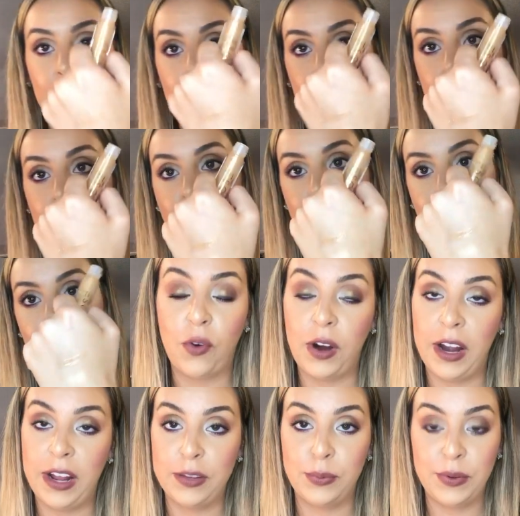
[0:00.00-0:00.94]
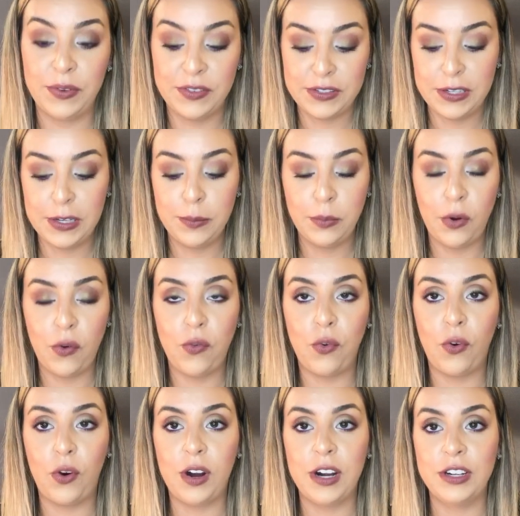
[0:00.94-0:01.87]
Or as we've seen
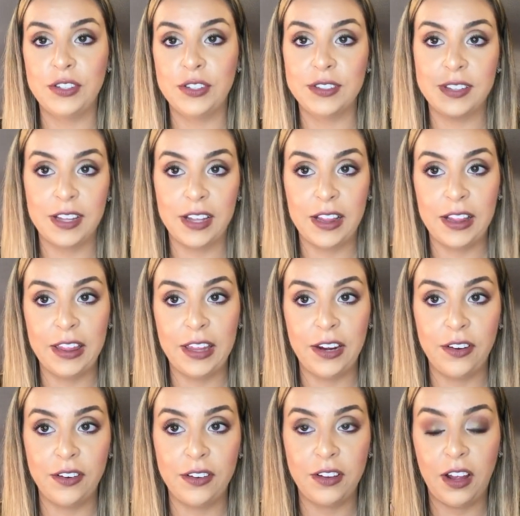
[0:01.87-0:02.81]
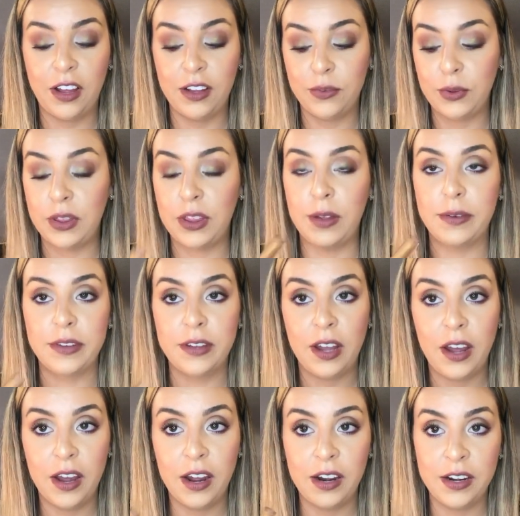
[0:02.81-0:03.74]
before, it's just a clear gloss with a
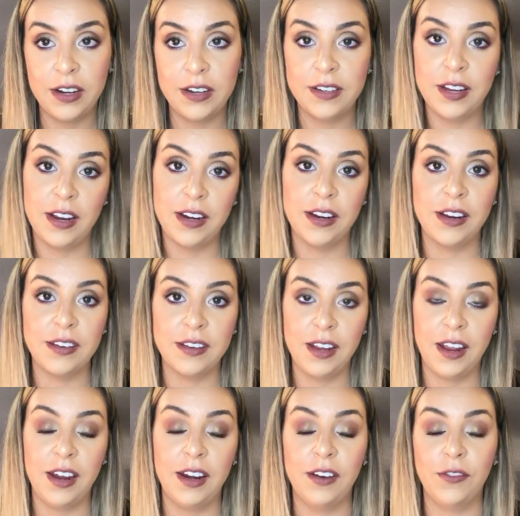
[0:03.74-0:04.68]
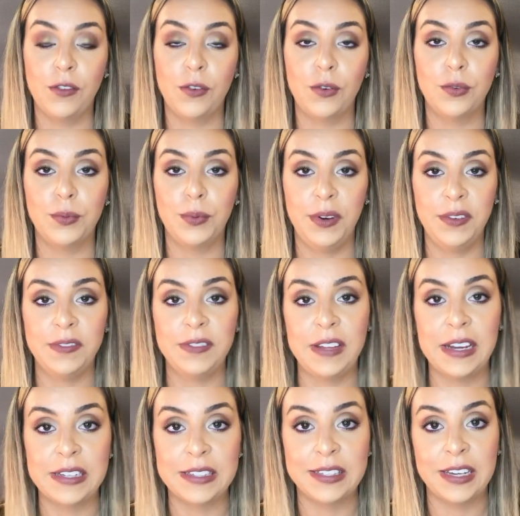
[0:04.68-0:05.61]
ton of gold
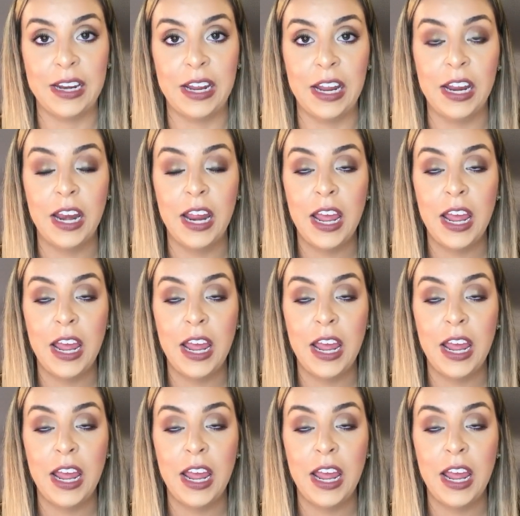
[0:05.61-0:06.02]
reflex in it.